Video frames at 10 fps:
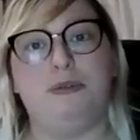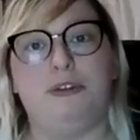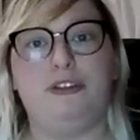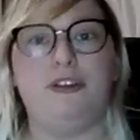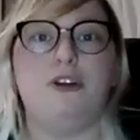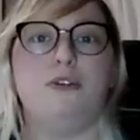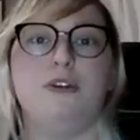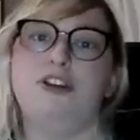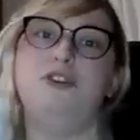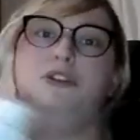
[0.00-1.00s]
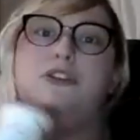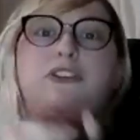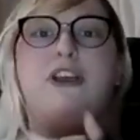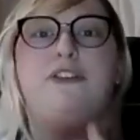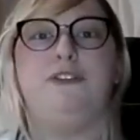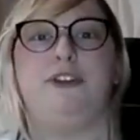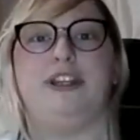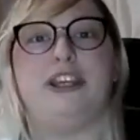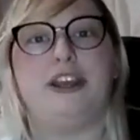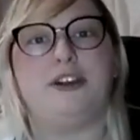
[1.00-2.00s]
So you
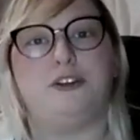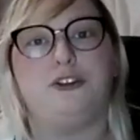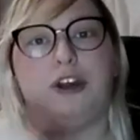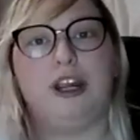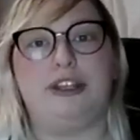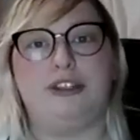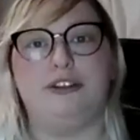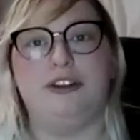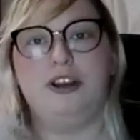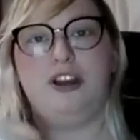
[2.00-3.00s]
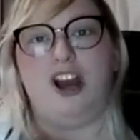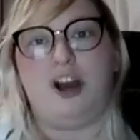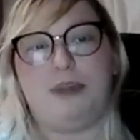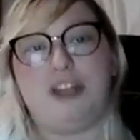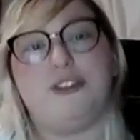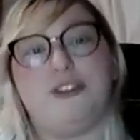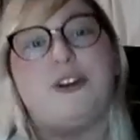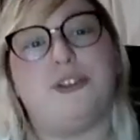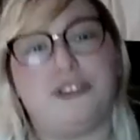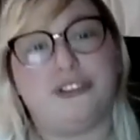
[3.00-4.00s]
successfully get your Triton into her
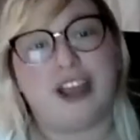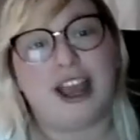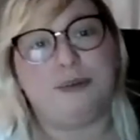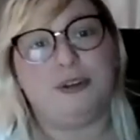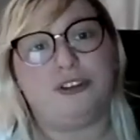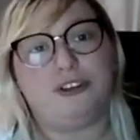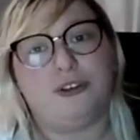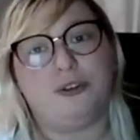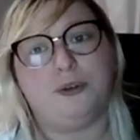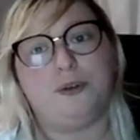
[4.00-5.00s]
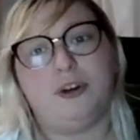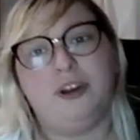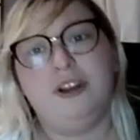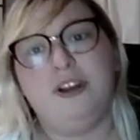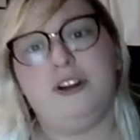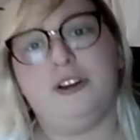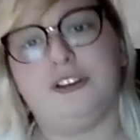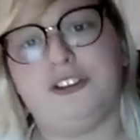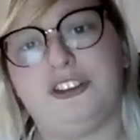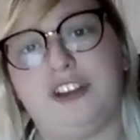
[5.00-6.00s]
and stab into her
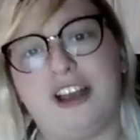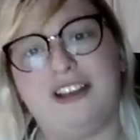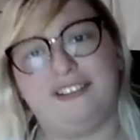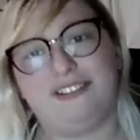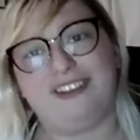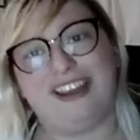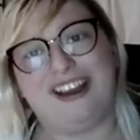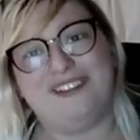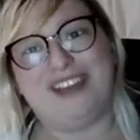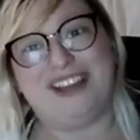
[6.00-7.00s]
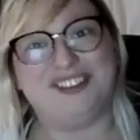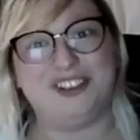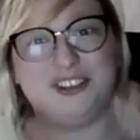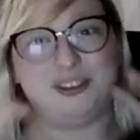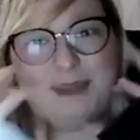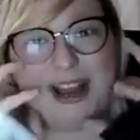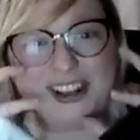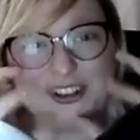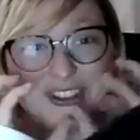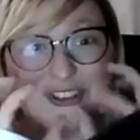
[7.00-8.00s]
chest as she
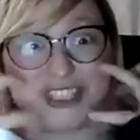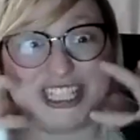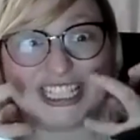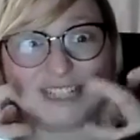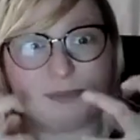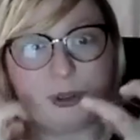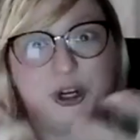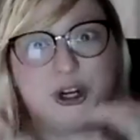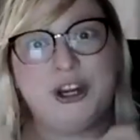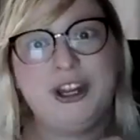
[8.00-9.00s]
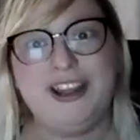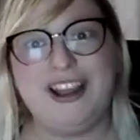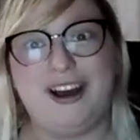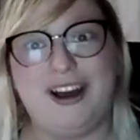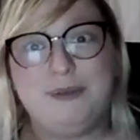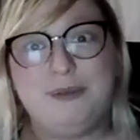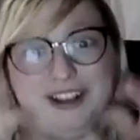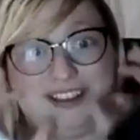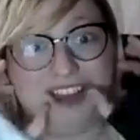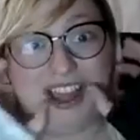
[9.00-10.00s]
smiles deeper,
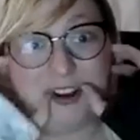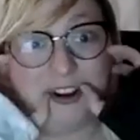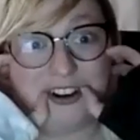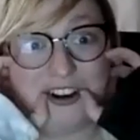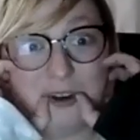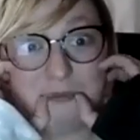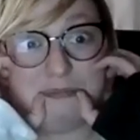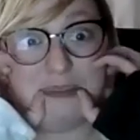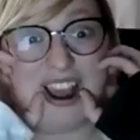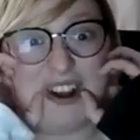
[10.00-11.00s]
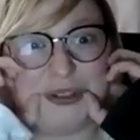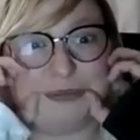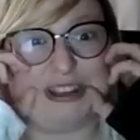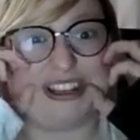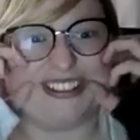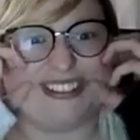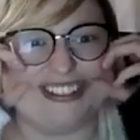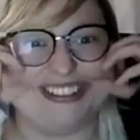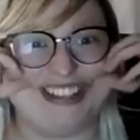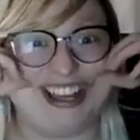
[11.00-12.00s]
and like her mouth begins
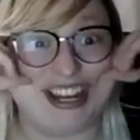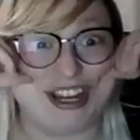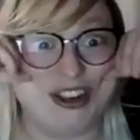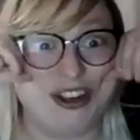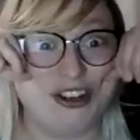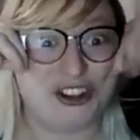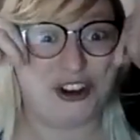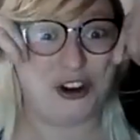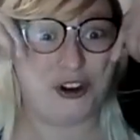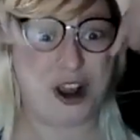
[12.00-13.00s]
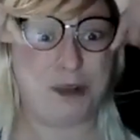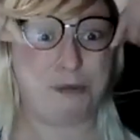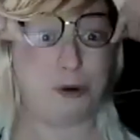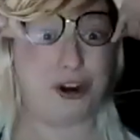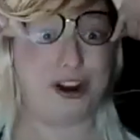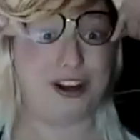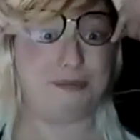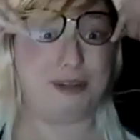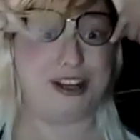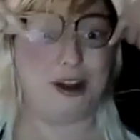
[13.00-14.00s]
to like turn upward and
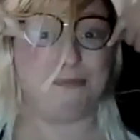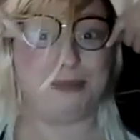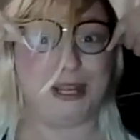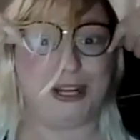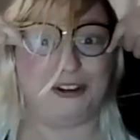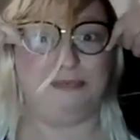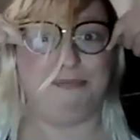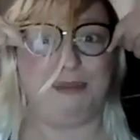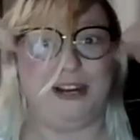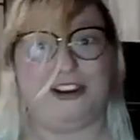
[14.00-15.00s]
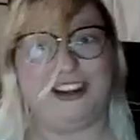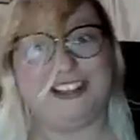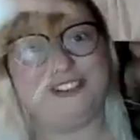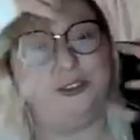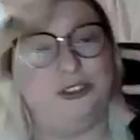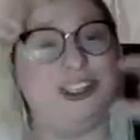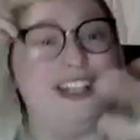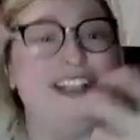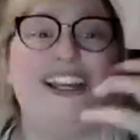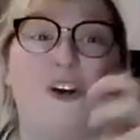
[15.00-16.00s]
become bigger and bigger, and you see like